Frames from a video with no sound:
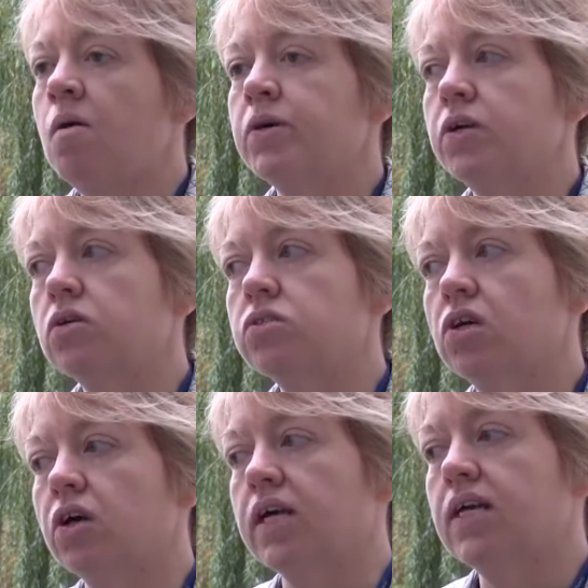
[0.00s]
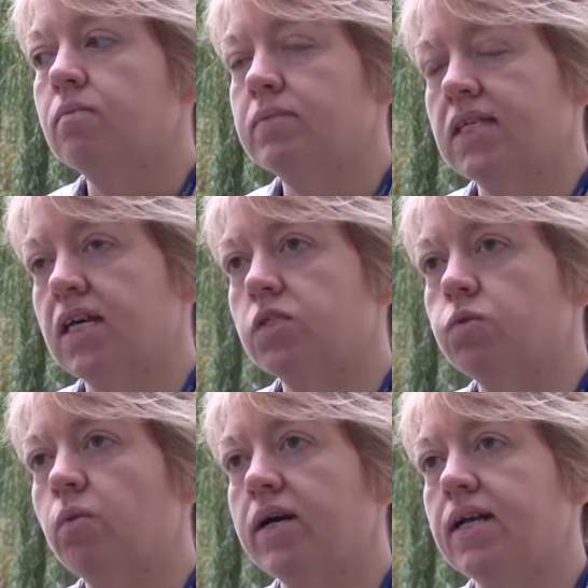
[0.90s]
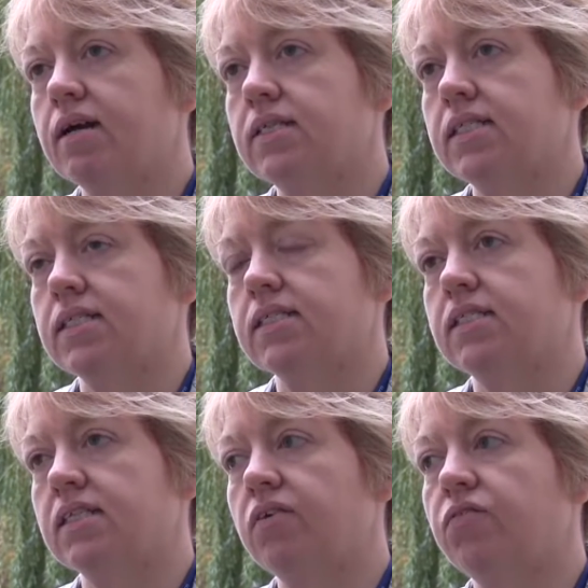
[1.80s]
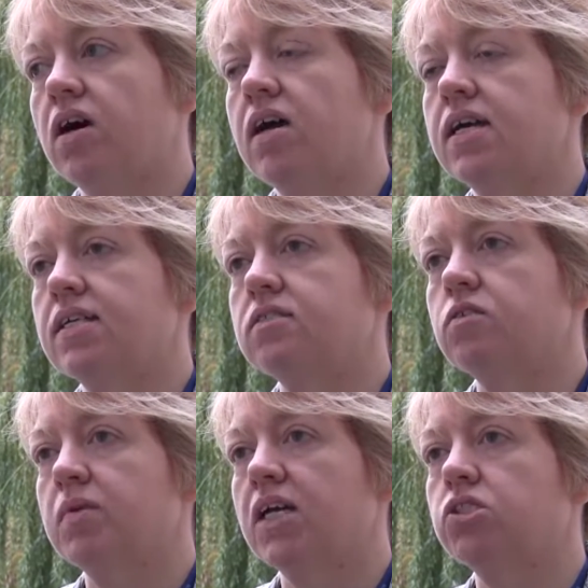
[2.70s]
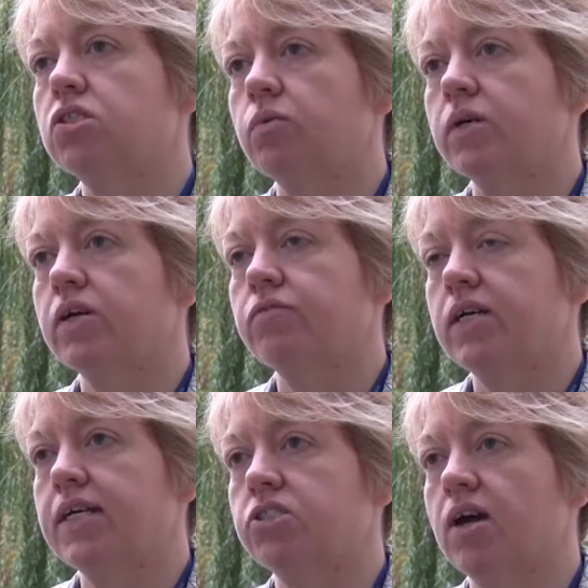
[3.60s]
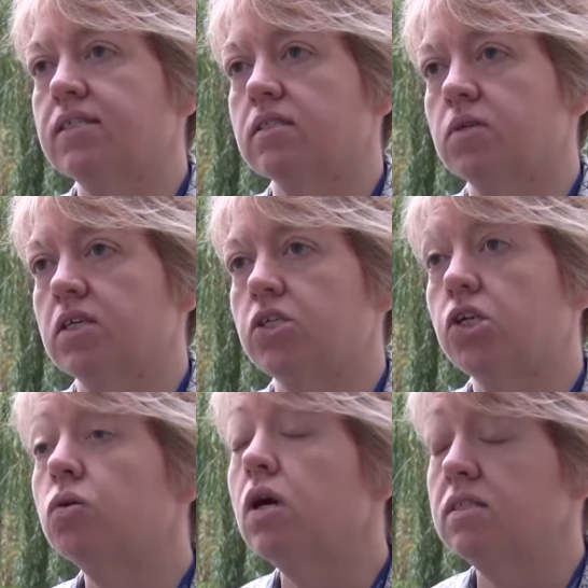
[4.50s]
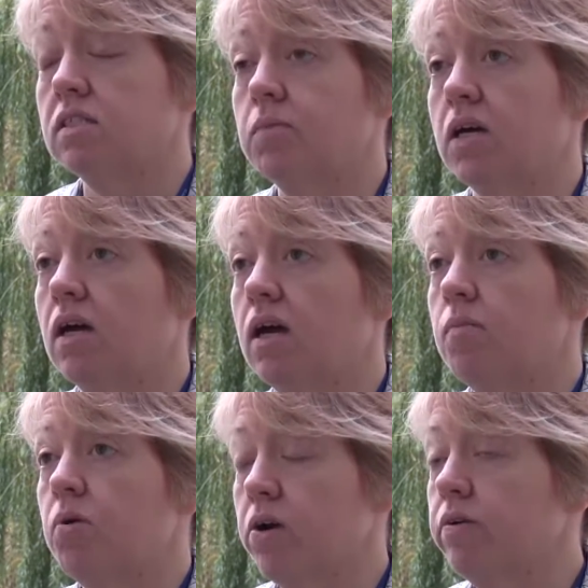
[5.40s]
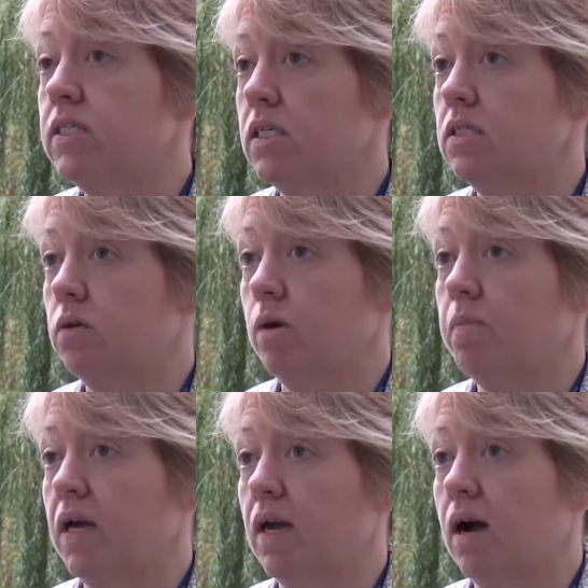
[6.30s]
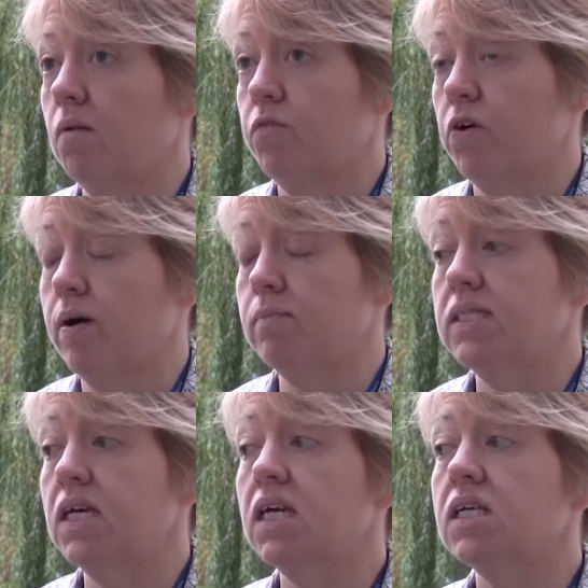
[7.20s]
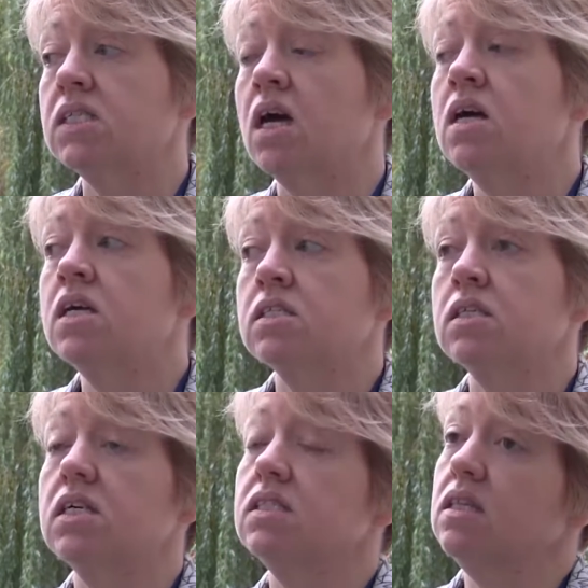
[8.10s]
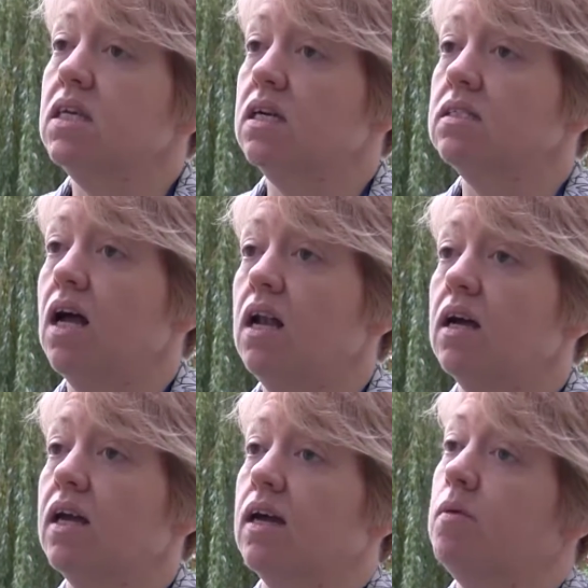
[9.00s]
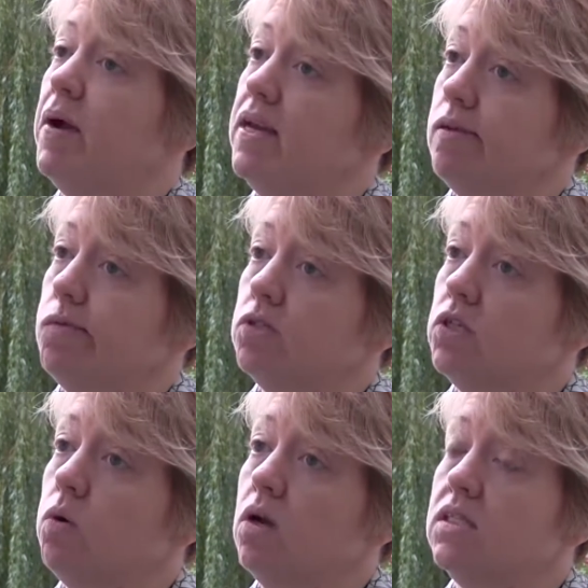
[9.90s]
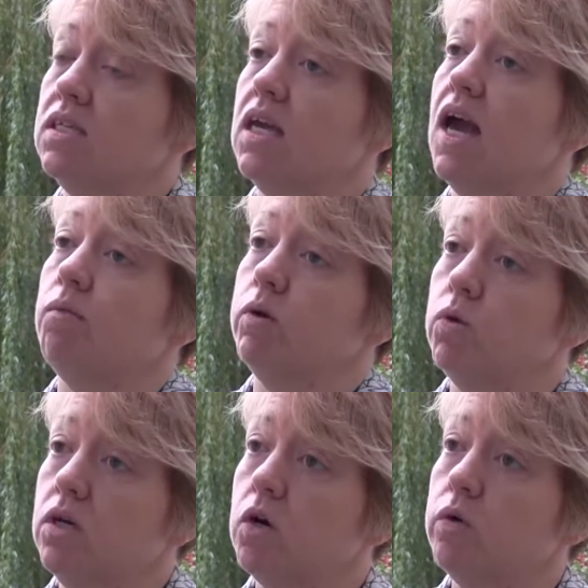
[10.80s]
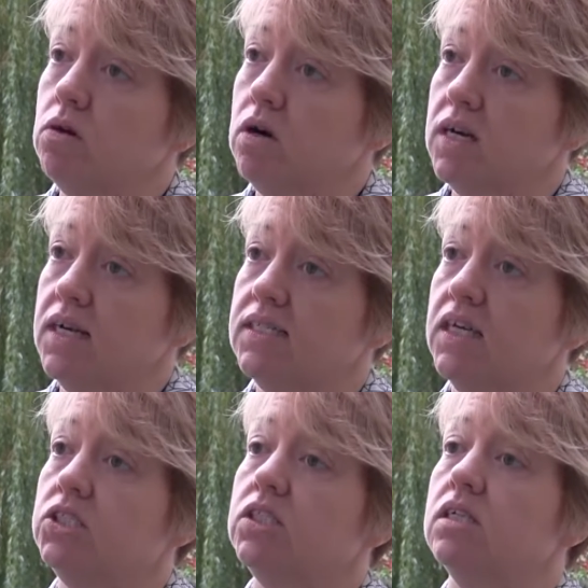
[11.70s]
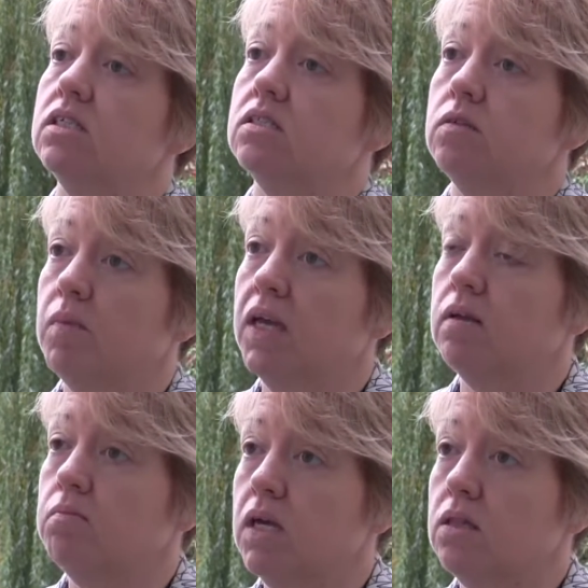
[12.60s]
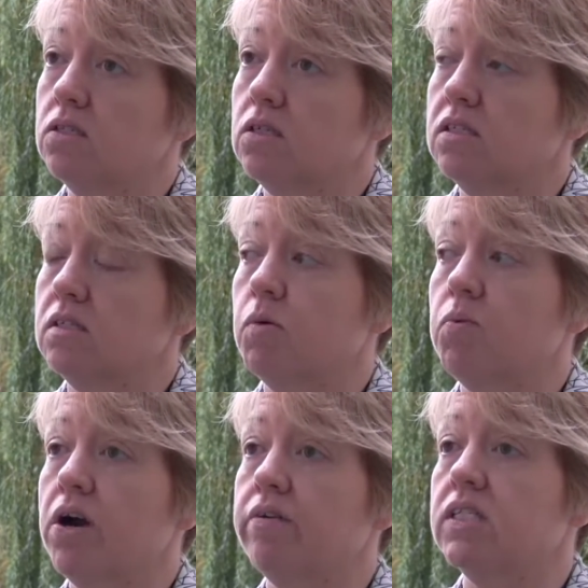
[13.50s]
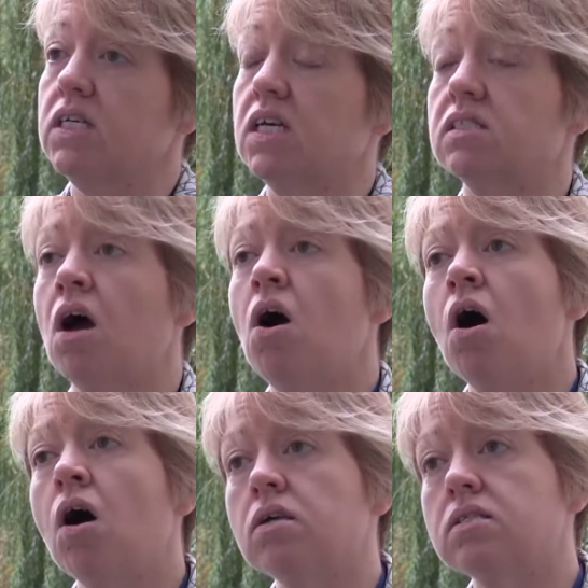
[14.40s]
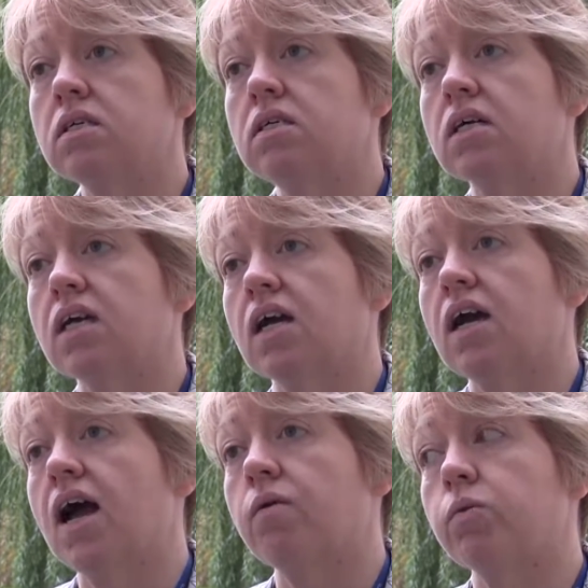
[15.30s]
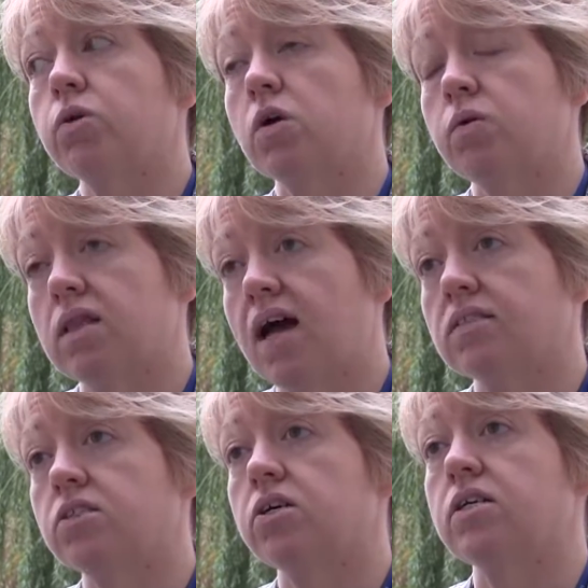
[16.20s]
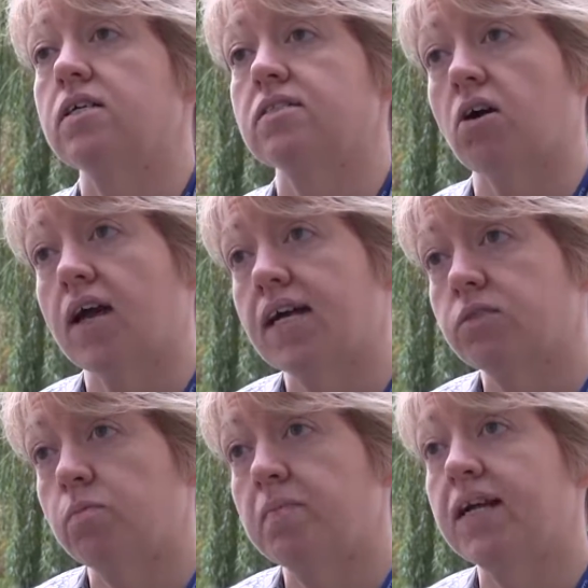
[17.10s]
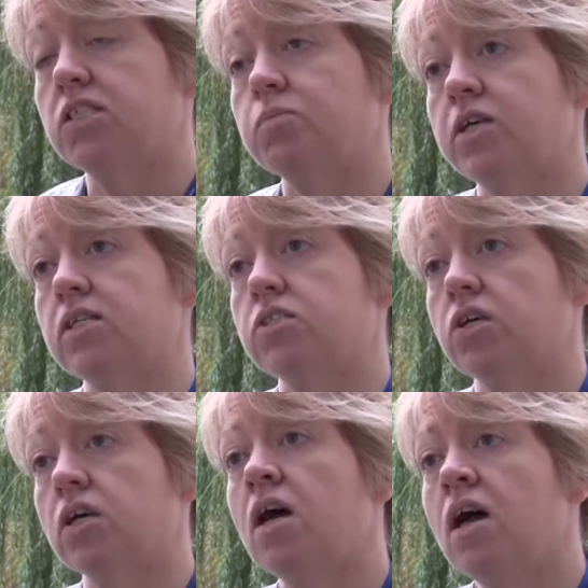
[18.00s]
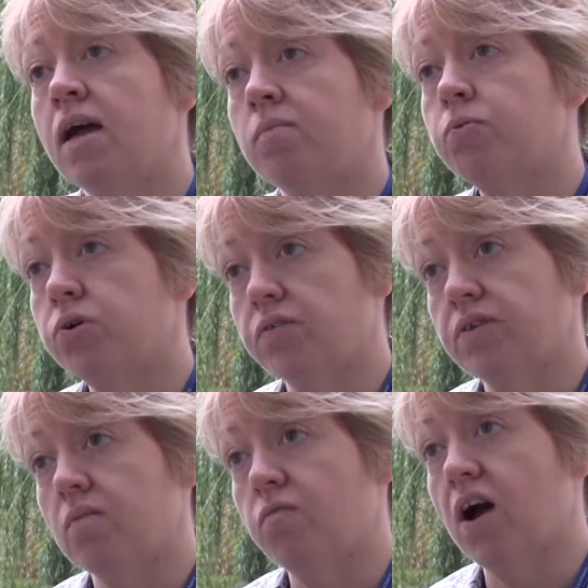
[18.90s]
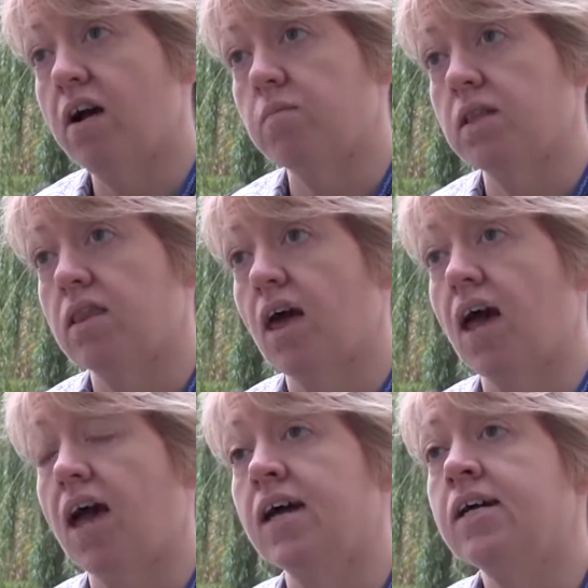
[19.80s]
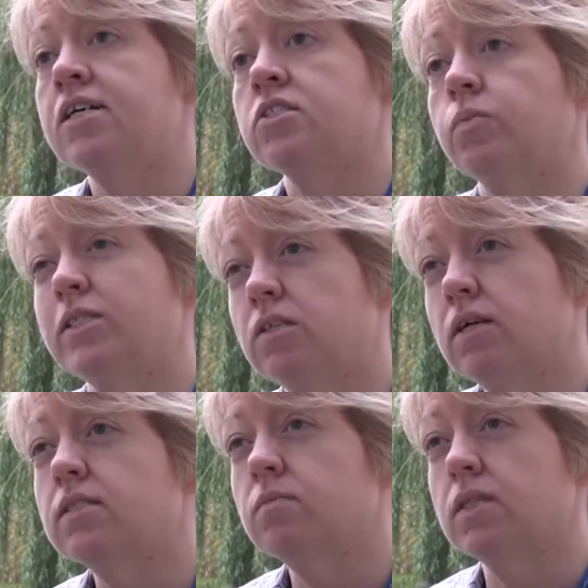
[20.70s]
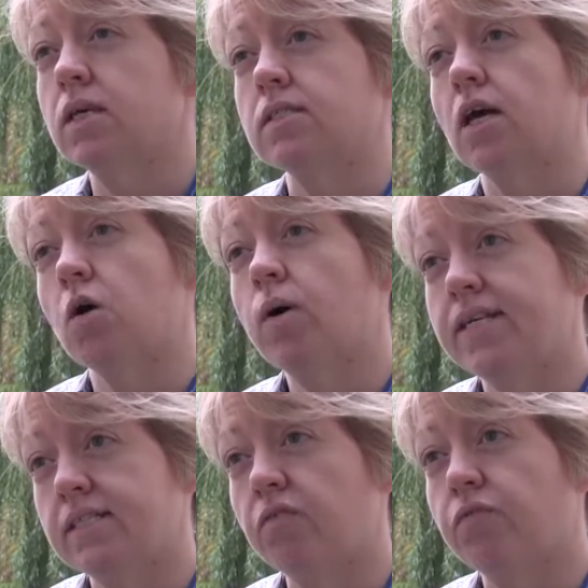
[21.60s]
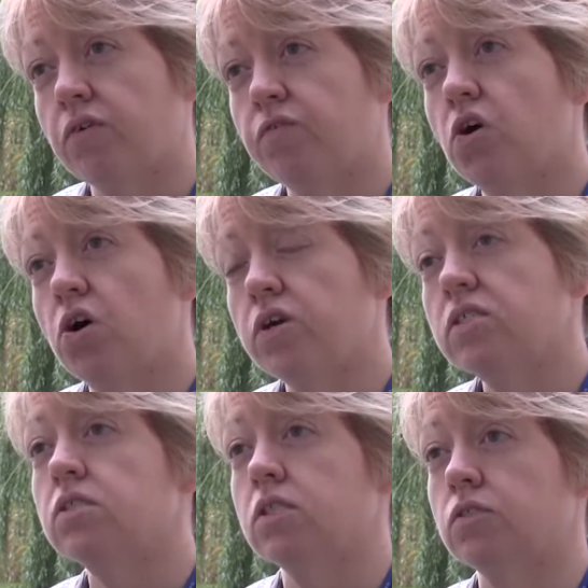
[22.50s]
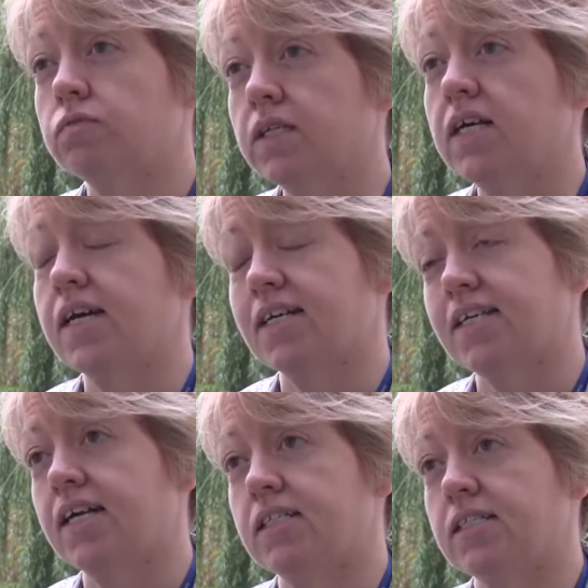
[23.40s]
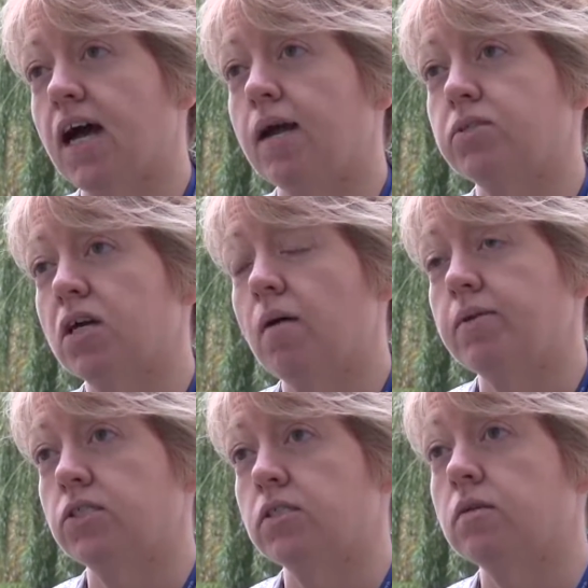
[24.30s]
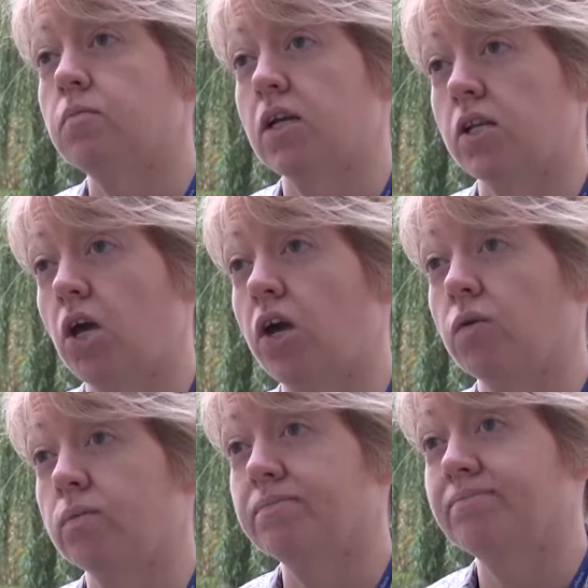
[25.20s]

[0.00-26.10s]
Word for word: But also in AMP6 what we're now needing to deliver is to make sure we can really address some of the new customer priorities that we're picking up for AMP6 so these are things like looking at bathing water quality, how we work with organisations to make, meet those customer priorities, also looking at how we work with landowners on catchment management to improve the environment there. So we're doing some things that are quite different for us, so it's a really exciting time to come and do something new.